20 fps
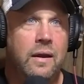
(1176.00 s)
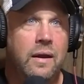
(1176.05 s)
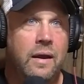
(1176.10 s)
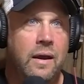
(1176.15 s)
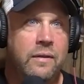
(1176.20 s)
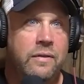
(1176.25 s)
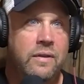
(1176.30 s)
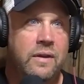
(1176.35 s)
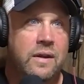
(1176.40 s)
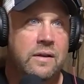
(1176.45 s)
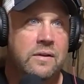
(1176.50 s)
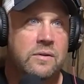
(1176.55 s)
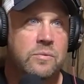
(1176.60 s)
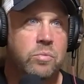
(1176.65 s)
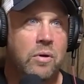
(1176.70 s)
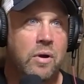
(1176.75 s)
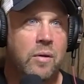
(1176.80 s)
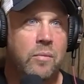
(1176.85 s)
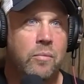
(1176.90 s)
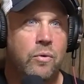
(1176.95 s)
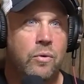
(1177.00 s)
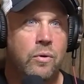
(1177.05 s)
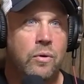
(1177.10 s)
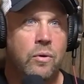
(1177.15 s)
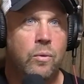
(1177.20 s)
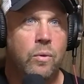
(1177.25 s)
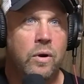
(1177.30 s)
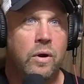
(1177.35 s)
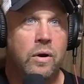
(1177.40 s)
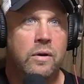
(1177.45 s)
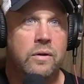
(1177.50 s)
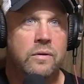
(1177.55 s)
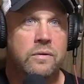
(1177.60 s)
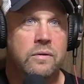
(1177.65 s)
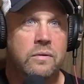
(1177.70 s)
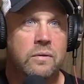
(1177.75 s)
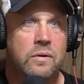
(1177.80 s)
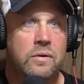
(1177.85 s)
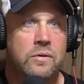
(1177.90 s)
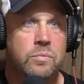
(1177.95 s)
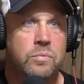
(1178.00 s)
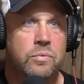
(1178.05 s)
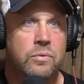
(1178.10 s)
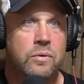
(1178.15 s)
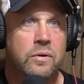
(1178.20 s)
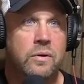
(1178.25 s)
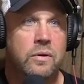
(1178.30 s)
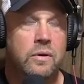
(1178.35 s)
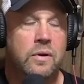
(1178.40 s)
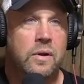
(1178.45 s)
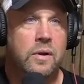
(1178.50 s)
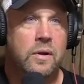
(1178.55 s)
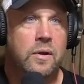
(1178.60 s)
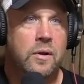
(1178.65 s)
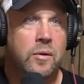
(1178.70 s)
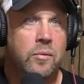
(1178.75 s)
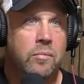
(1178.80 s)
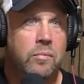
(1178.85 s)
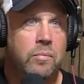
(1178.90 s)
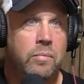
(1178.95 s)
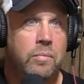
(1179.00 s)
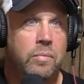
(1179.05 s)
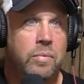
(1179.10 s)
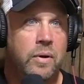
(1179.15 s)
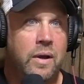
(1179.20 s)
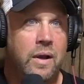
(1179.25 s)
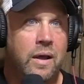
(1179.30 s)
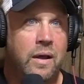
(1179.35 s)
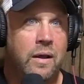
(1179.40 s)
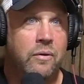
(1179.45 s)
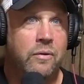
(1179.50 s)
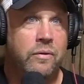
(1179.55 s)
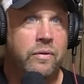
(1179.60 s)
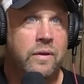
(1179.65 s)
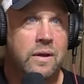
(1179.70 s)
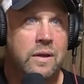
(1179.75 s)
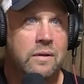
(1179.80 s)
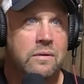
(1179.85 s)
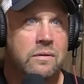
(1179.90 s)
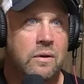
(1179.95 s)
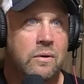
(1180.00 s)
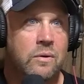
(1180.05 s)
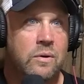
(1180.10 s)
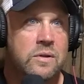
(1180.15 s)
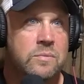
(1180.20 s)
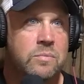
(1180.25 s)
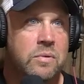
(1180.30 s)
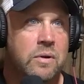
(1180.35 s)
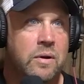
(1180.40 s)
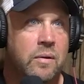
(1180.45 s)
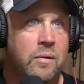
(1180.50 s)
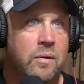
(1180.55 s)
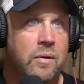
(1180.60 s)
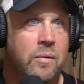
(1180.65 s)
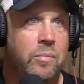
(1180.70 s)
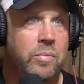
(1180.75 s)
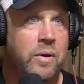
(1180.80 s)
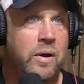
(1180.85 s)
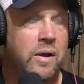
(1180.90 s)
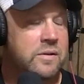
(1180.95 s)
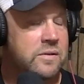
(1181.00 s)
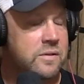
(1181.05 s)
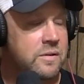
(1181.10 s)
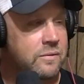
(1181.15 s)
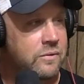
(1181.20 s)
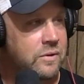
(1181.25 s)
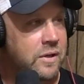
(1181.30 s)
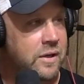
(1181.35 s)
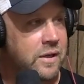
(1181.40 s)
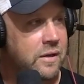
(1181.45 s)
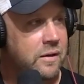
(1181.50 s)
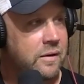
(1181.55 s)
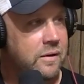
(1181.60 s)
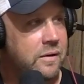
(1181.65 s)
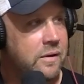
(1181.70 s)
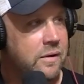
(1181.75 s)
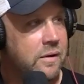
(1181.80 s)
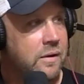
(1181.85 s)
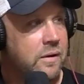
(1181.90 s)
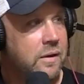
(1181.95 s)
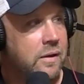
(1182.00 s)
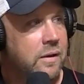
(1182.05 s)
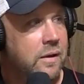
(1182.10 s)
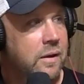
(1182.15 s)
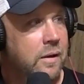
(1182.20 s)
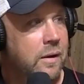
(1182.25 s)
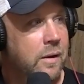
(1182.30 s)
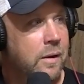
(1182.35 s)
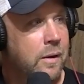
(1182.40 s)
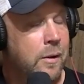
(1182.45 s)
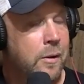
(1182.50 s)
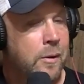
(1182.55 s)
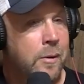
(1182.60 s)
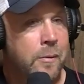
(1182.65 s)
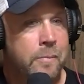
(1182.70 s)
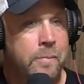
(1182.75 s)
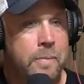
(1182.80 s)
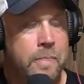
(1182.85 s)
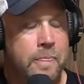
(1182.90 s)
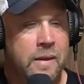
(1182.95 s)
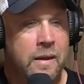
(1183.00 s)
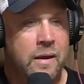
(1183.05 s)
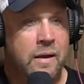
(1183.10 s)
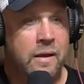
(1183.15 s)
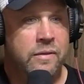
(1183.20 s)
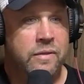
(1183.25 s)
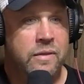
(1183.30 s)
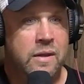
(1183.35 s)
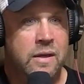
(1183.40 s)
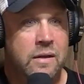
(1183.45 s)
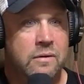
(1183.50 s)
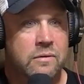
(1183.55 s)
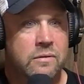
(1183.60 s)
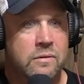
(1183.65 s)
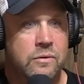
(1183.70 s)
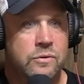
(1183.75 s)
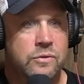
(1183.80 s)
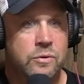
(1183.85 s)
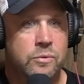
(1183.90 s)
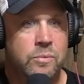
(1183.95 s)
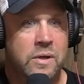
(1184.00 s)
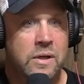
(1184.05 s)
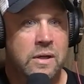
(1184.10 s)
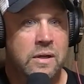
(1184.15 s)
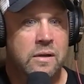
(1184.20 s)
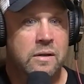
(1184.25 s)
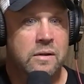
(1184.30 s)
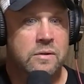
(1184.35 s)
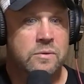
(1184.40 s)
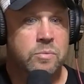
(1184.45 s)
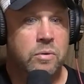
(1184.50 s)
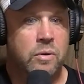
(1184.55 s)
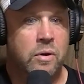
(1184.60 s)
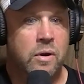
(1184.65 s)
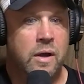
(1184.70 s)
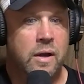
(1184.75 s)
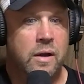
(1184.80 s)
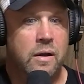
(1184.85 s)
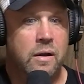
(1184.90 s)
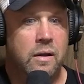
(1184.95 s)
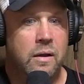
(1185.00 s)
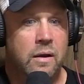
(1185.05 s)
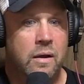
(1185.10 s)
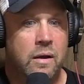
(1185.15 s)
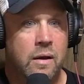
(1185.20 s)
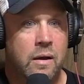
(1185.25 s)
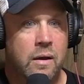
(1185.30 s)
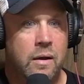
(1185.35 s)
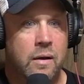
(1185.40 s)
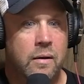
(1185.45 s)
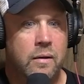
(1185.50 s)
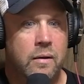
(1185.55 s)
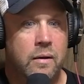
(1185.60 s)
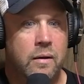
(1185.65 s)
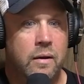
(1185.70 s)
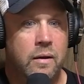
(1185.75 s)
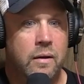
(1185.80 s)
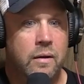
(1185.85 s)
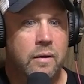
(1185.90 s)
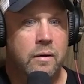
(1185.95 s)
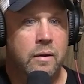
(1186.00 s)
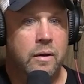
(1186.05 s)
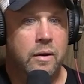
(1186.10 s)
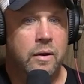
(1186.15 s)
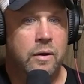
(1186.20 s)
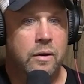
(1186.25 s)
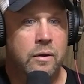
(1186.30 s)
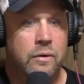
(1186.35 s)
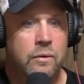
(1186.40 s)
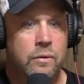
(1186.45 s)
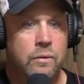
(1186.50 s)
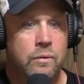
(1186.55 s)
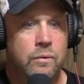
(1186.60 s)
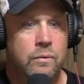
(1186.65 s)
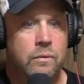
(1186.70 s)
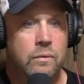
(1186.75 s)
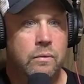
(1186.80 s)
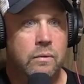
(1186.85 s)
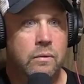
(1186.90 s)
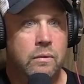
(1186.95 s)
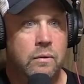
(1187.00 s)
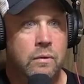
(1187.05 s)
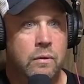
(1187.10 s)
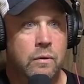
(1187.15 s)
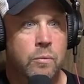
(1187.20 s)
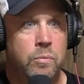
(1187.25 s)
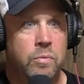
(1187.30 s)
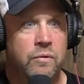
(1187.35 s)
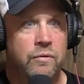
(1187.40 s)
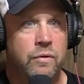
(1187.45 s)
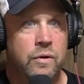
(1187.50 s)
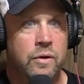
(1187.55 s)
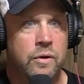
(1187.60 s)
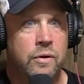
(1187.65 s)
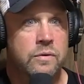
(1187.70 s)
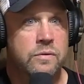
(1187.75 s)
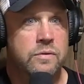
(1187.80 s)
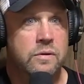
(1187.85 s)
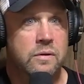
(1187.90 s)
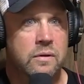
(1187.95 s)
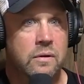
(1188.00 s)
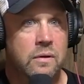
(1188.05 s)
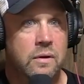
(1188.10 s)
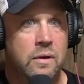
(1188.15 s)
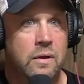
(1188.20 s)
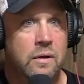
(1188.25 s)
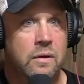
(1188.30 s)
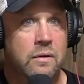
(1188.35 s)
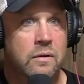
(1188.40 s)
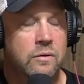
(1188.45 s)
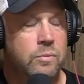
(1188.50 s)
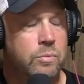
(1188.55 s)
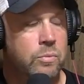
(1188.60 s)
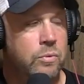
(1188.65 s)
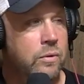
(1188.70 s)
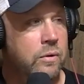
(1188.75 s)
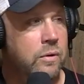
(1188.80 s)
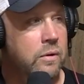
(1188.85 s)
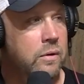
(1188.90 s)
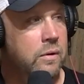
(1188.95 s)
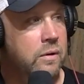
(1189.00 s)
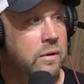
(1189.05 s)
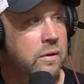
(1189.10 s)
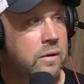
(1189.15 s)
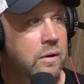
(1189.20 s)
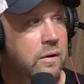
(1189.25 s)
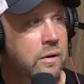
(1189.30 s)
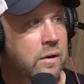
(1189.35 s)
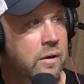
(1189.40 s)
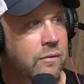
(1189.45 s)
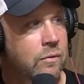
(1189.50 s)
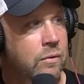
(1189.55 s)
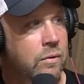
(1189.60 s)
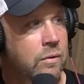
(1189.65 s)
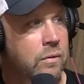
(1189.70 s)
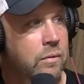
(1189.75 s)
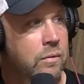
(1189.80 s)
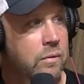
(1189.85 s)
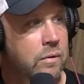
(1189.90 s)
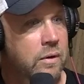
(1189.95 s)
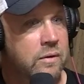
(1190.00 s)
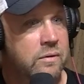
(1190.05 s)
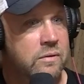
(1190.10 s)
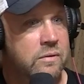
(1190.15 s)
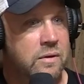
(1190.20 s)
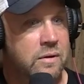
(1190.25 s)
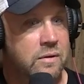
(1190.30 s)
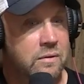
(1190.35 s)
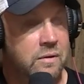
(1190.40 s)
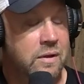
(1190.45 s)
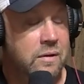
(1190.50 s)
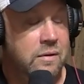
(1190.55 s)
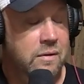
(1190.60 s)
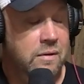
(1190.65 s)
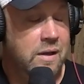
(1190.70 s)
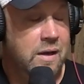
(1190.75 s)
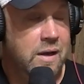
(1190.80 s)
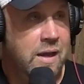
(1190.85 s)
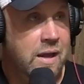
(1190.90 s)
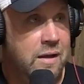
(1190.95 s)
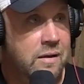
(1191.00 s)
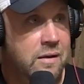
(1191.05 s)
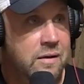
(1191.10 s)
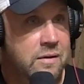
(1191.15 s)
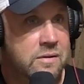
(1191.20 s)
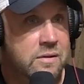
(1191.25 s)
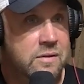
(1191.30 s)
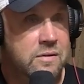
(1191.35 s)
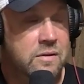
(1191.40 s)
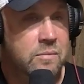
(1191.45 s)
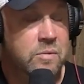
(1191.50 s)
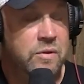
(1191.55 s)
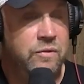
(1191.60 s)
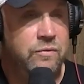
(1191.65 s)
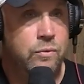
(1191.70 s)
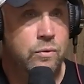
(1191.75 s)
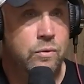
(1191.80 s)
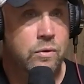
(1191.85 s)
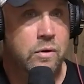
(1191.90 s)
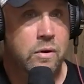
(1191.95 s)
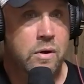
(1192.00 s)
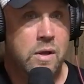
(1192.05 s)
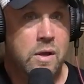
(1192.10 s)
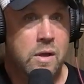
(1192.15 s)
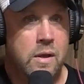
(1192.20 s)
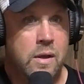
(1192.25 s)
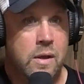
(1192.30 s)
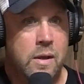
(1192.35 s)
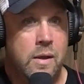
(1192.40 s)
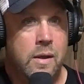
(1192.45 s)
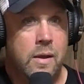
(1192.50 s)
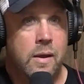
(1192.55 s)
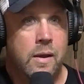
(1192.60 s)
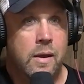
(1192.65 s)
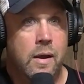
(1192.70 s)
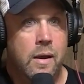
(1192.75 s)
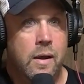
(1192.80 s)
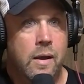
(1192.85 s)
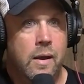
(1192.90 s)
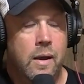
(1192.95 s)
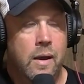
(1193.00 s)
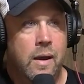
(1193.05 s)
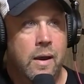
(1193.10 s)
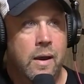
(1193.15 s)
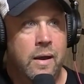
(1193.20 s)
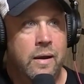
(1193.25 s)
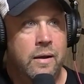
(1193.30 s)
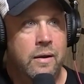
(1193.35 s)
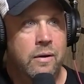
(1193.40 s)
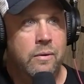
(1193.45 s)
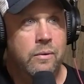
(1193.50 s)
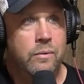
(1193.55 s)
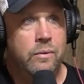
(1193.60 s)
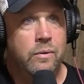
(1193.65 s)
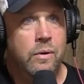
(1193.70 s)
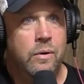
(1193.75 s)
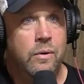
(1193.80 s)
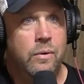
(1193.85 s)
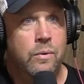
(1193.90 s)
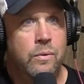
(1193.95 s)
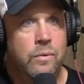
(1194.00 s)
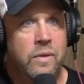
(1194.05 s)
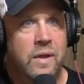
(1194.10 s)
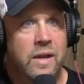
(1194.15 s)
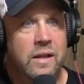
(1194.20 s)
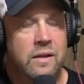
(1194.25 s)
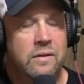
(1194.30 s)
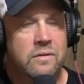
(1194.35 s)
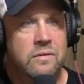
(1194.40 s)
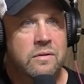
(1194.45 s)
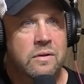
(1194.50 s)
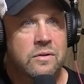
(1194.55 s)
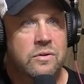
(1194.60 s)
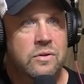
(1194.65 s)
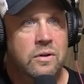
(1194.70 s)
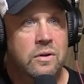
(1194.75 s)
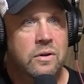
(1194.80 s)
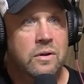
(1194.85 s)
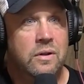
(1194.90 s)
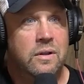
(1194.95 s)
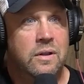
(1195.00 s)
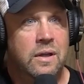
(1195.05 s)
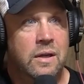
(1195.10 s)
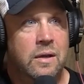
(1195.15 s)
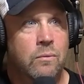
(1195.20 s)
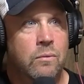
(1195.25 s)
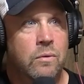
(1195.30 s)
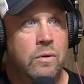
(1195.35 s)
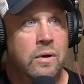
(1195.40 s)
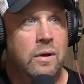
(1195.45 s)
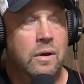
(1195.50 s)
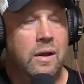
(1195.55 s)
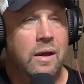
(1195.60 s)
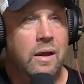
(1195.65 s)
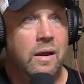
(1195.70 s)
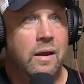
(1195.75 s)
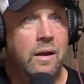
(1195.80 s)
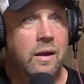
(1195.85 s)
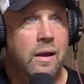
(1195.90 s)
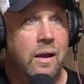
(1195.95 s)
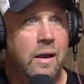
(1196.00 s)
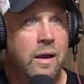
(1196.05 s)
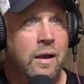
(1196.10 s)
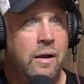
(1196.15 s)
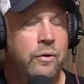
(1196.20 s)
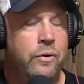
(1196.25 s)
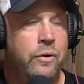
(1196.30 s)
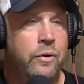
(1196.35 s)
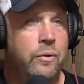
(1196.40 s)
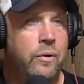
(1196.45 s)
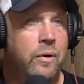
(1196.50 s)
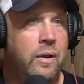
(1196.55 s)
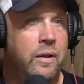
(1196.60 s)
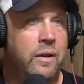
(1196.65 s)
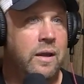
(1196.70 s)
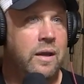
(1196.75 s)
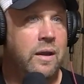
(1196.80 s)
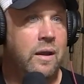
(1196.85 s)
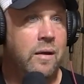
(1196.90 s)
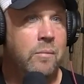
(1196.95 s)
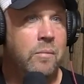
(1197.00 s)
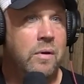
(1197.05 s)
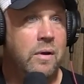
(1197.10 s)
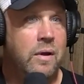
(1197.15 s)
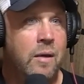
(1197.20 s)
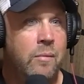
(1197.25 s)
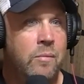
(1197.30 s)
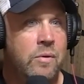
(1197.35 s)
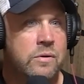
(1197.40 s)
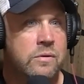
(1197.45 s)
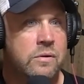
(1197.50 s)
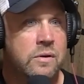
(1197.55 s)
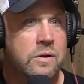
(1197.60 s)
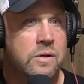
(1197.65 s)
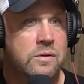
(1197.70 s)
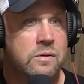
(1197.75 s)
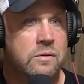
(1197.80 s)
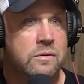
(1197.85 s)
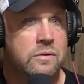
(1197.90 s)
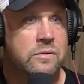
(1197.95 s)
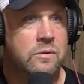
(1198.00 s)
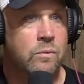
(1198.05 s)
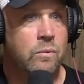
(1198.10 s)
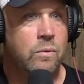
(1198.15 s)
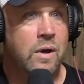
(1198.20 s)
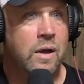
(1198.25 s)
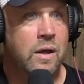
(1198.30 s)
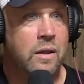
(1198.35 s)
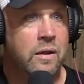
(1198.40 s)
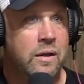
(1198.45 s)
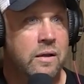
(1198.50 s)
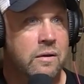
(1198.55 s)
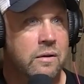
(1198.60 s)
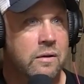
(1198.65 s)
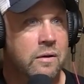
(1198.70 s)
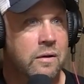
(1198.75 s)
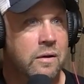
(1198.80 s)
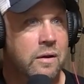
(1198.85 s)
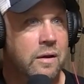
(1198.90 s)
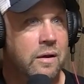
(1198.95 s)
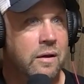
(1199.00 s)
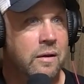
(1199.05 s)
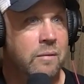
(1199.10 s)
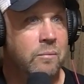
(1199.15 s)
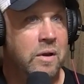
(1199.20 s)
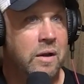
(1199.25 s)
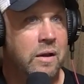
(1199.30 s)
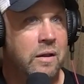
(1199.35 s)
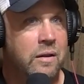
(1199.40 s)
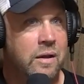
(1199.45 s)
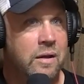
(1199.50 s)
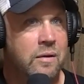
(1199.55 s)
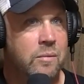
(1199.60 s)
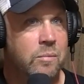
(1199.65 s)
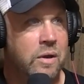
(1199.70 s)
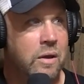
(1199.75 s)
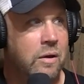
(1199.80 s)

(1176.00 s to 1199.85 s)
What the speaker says: I think it's brought more awareness to our sport, but I don't think it's always been on a positive light. And I think social media has brought a new group of hunters into the sport that never that hadn't existed before. I don't know that it's such a good thing when I don't know. Like I'm a traditionalist in why I like to hunt. I mean, I like to be